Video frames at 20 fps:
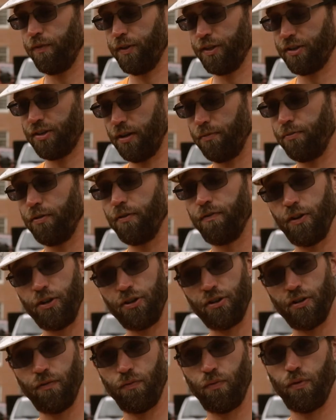the
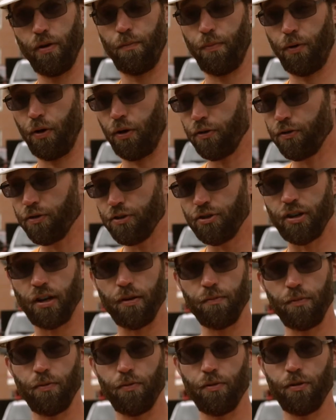subdivision of what part of the
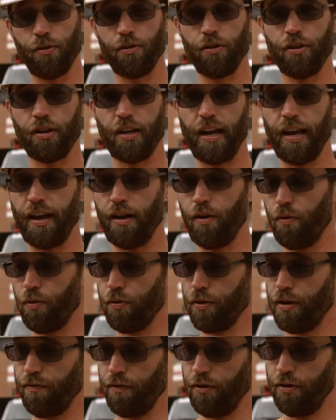job you want to look at,
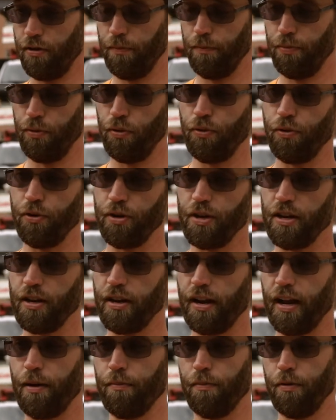or even an
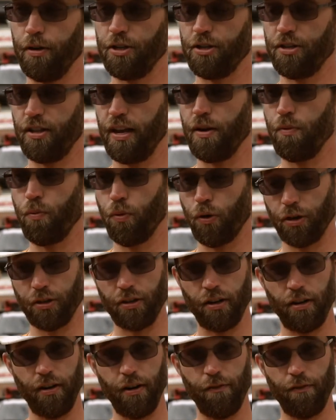employee and how much they
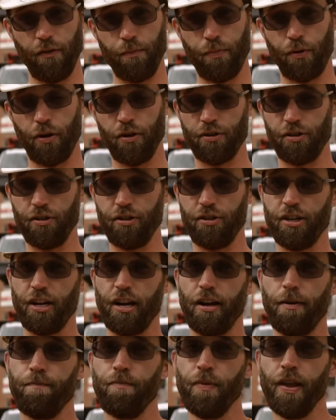worked on different parts of the
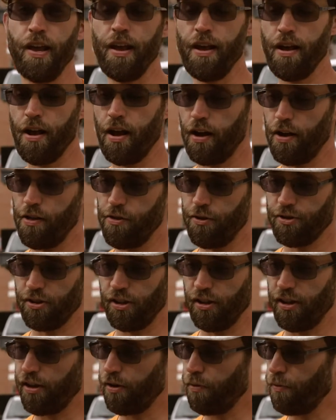job. There's
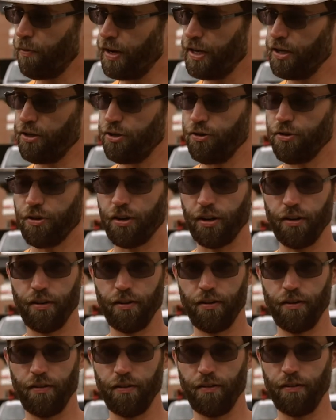a lot of ways you
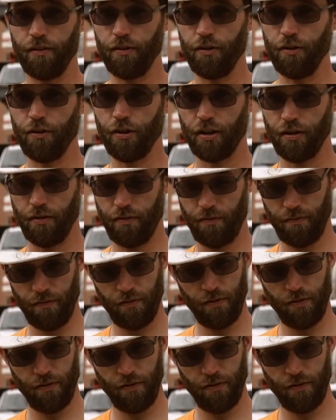can